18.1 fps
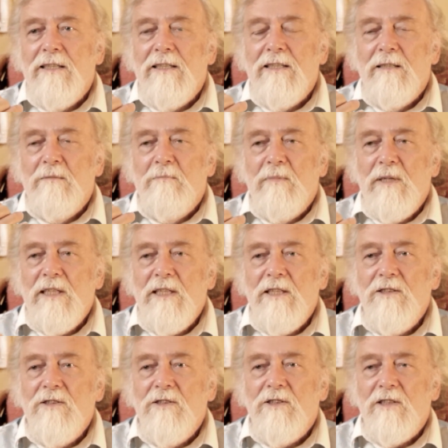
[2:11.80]
The
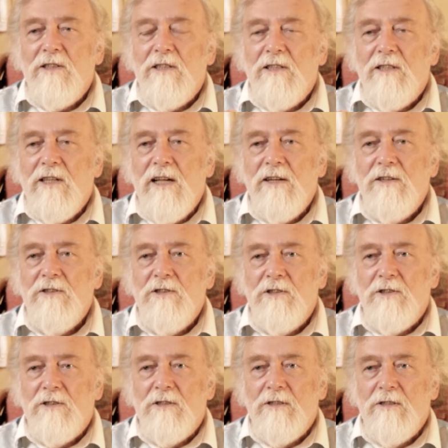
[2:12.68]
mind's
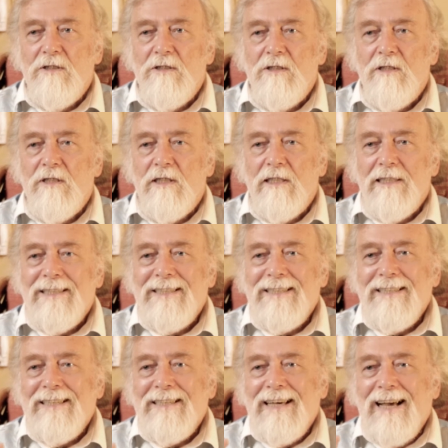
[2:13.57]
attention
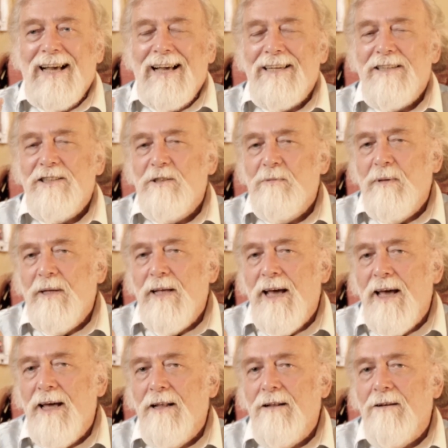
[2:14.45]
has to be
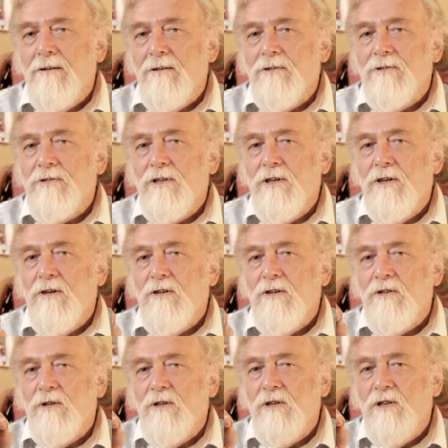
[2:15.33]
held
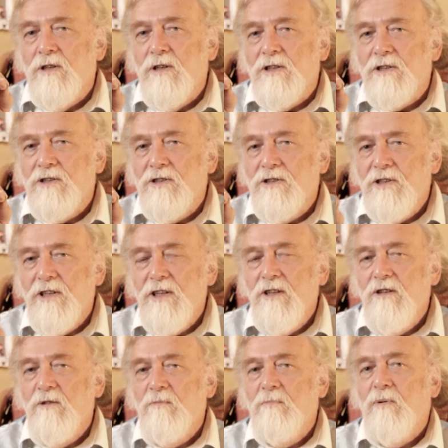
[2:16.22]
on a
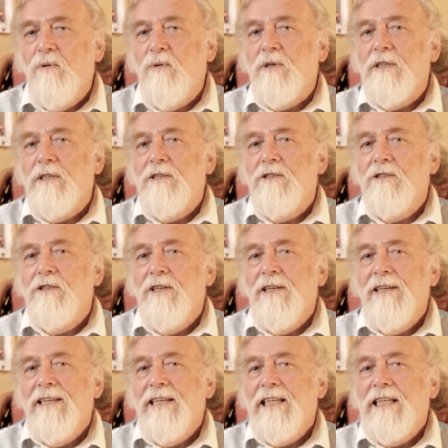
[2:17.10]
single point
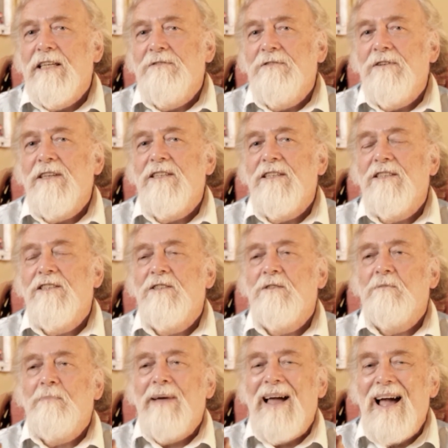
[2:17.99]
if
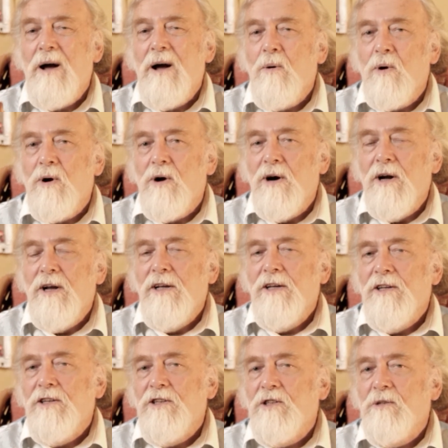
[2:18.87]
its power
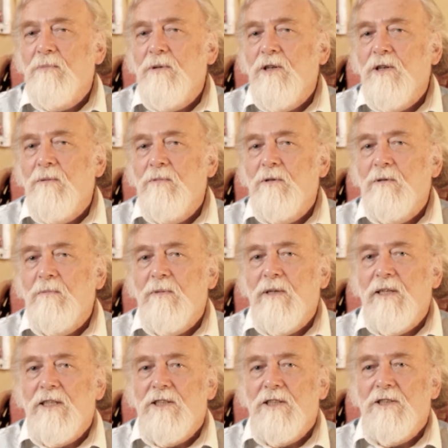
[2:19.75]
is to be
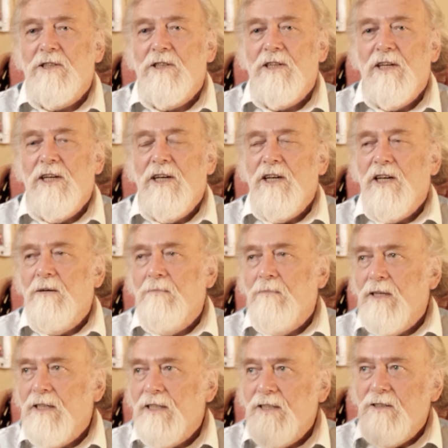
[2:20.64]
optimized. A
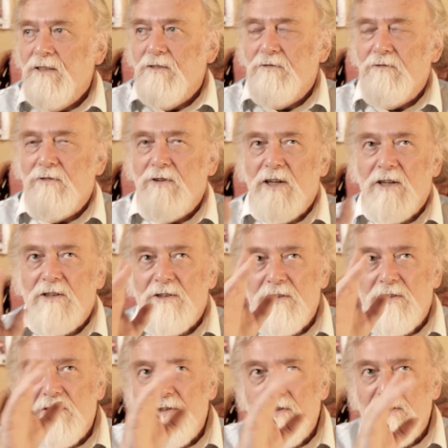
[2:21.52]
mind that
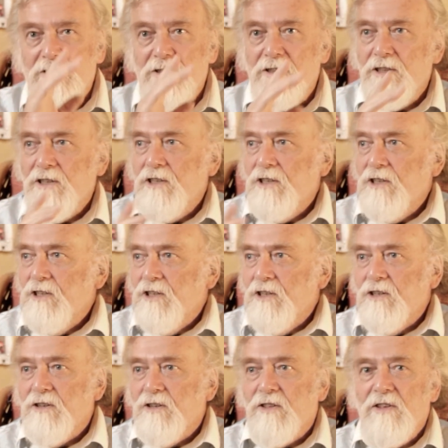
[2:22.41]
flutters and
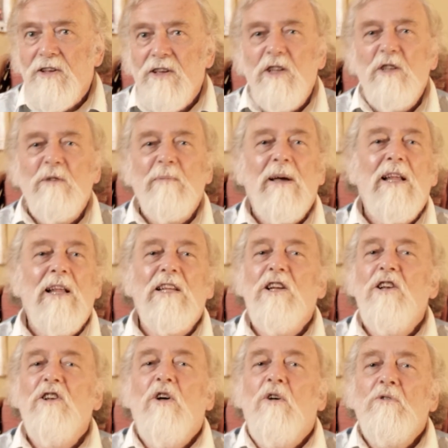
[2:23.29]
thinks about
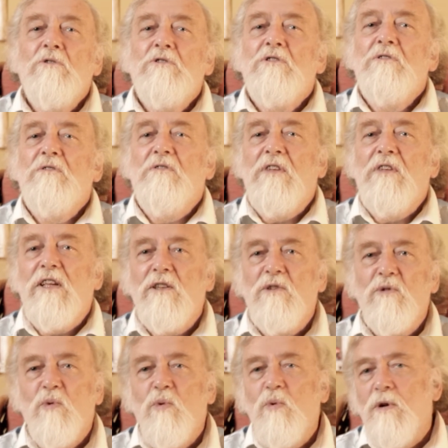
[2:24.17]
lots of
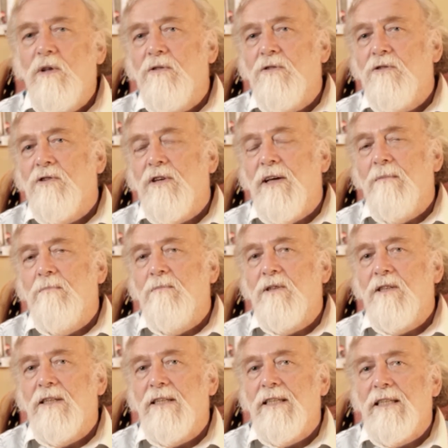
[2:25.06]
things all at the same
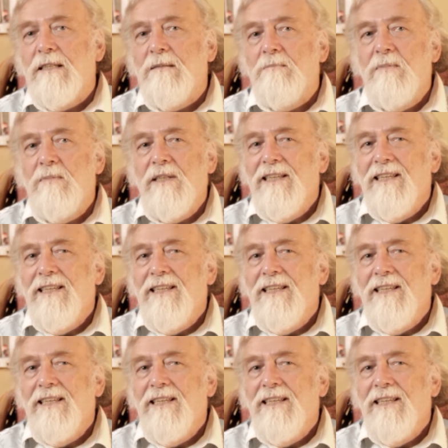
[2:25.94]
time,